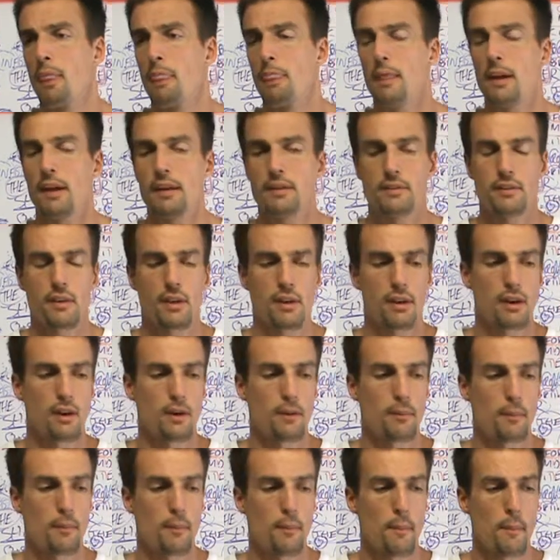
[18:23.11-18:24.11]
that uh,
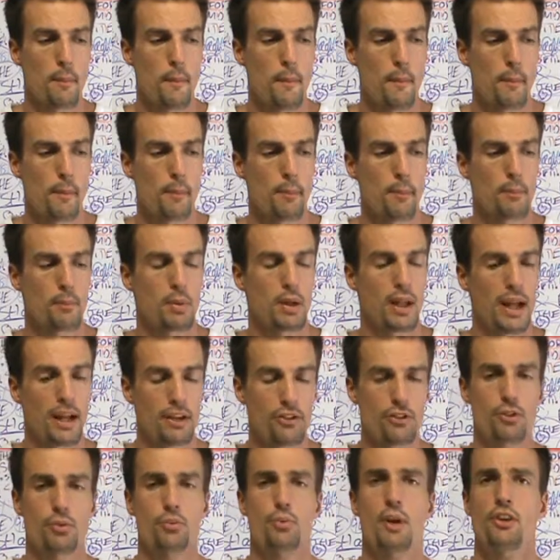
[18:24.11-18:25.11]

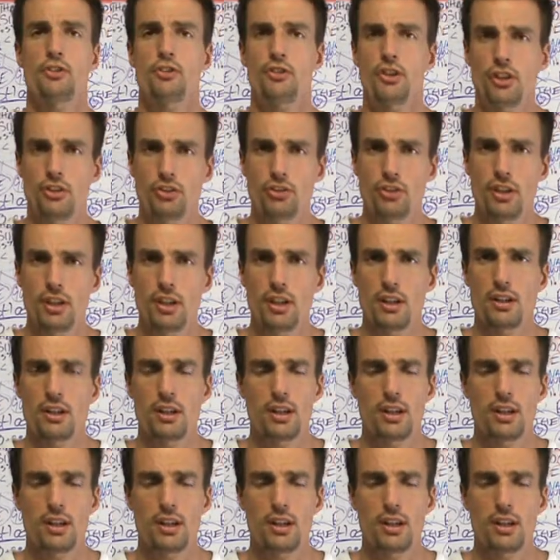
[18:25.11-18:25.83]
plans a rustic scene